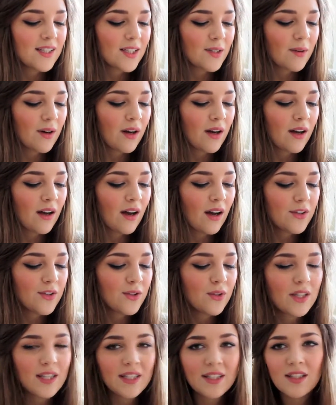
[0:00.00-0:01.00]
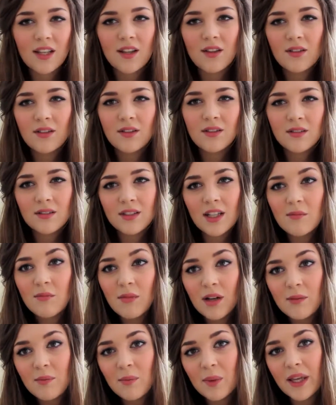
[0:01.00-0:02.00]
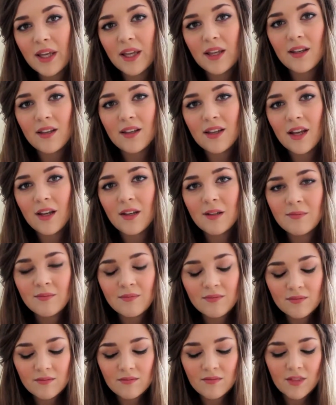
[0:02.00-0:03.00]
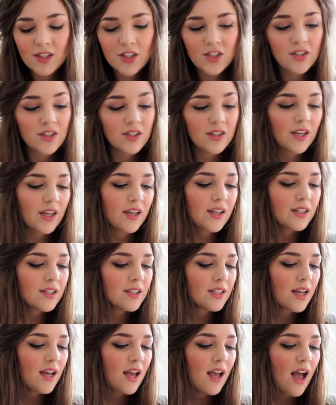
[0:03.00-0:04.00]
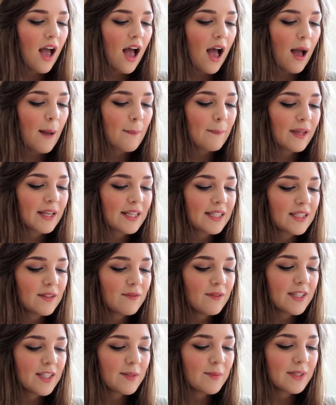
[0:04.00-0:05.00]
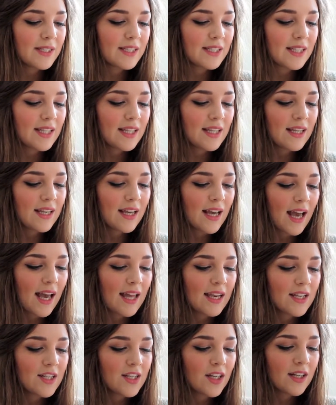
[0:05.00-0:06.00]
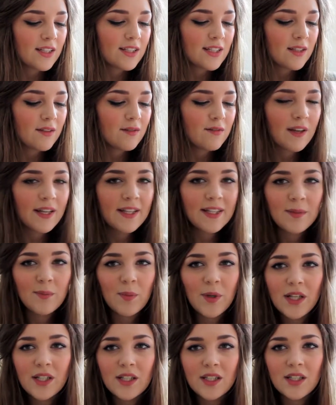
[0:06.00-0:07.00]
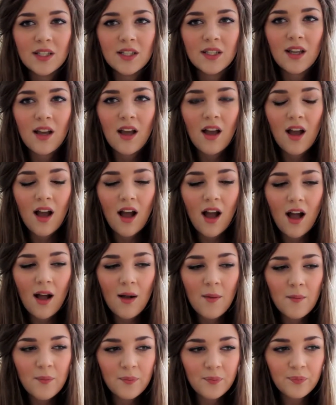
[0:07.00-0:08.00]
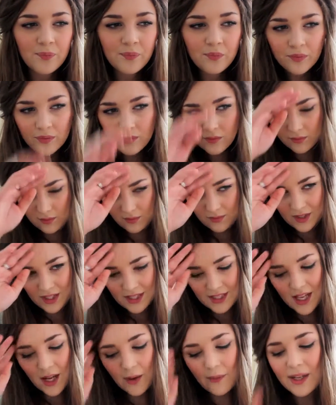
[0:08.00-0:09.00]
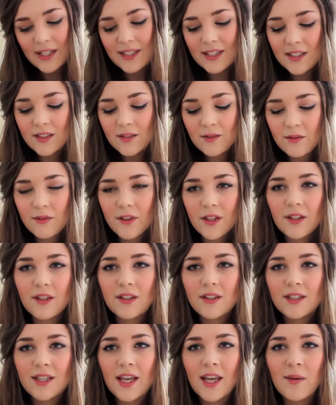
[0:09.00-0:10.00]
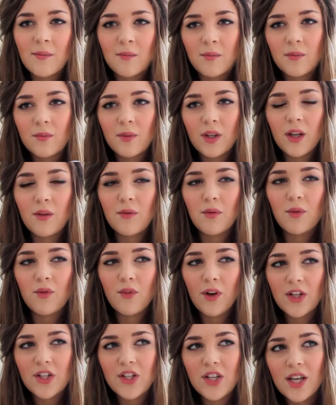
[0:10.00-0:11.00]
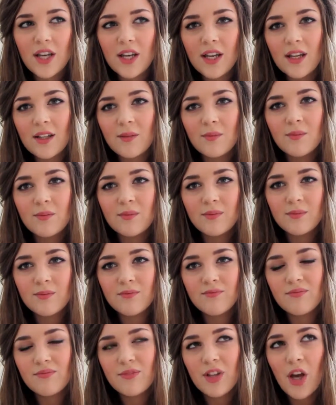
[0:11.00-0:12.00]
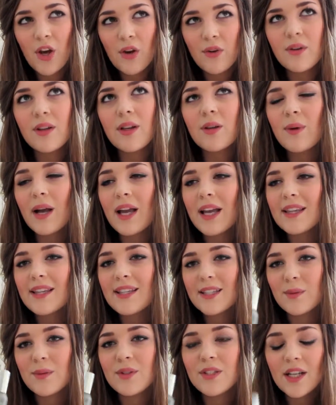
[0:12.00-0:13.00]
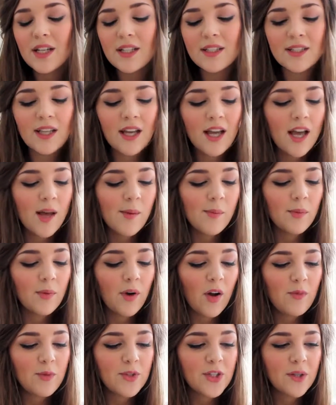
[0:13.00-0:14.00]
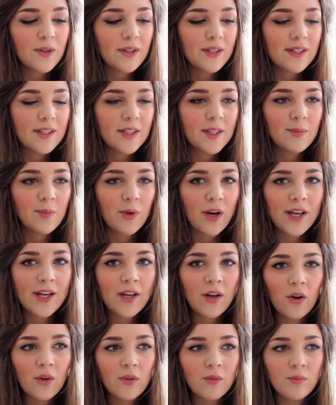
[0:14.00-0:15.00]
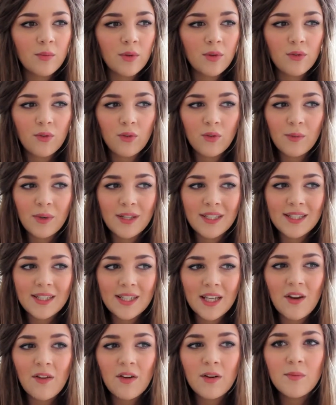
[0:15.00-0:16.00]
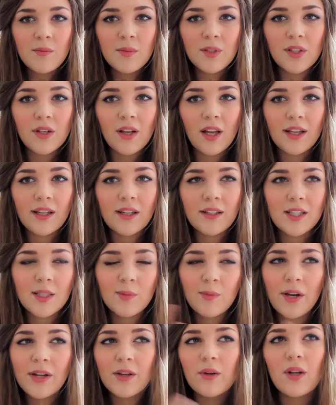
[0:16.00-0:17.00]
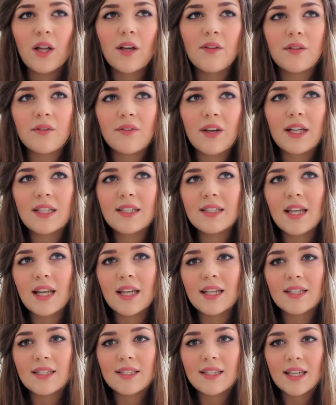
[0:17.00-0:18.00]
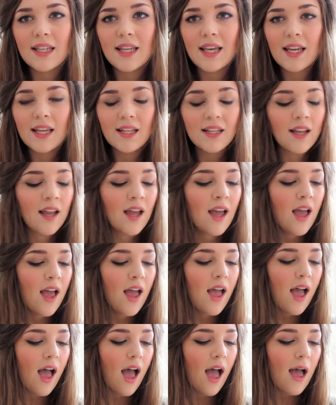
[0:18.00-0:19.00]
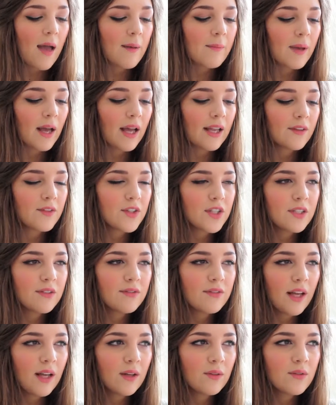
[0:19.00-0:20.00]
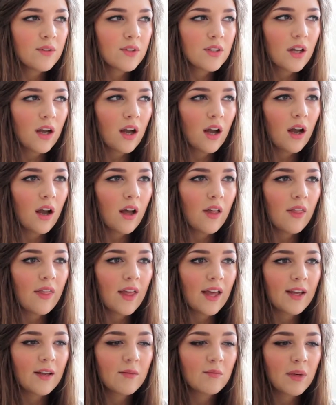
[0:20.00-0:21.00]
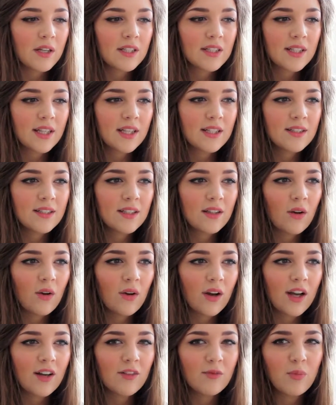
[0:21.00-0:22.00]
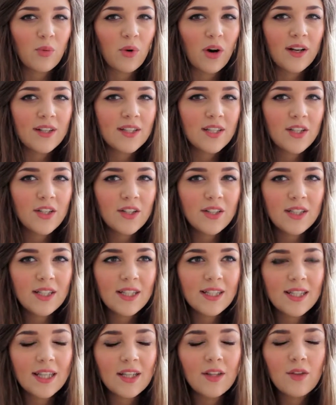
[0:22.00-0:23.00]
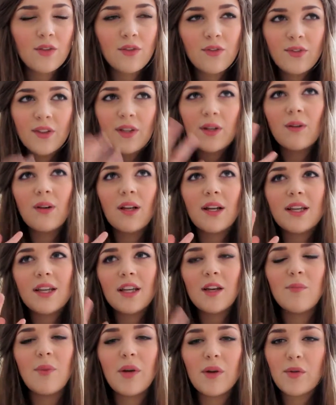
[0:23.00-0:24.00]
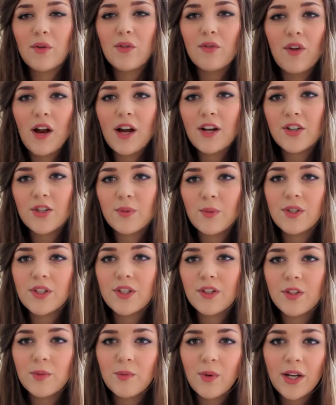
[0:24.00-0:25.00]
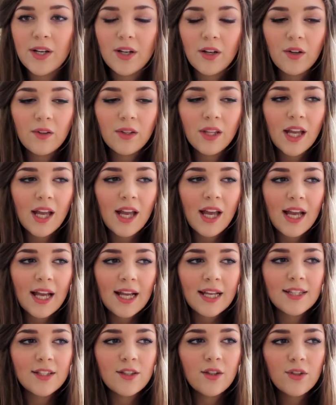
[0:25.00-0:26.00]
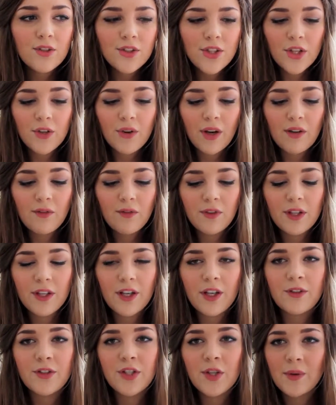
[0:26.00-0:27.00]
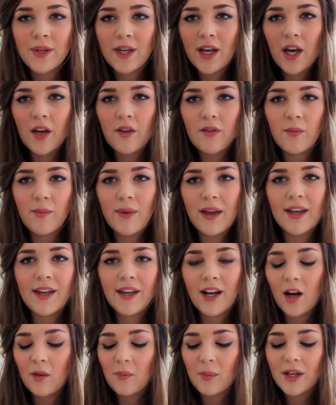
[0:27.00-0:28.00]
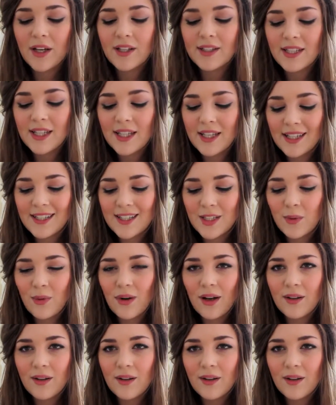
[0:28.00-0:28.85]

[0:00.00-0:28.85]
So I saw this and I thought, oh, that might be, you know, just as good. And it's the Vitamin C Energizing Face Spritz. Now, it doesn't feel the same, you know, refreshing and toning way this one does, but what I've been doing is just spraying it on before my serum, so like spraying it all over the face and letting it sink in, and I just found that my skin's a lot kind of brighter using this, and you feel like a bit refreshed once you sprayed it on. It's not so great for, you know, doing it over makeup because it is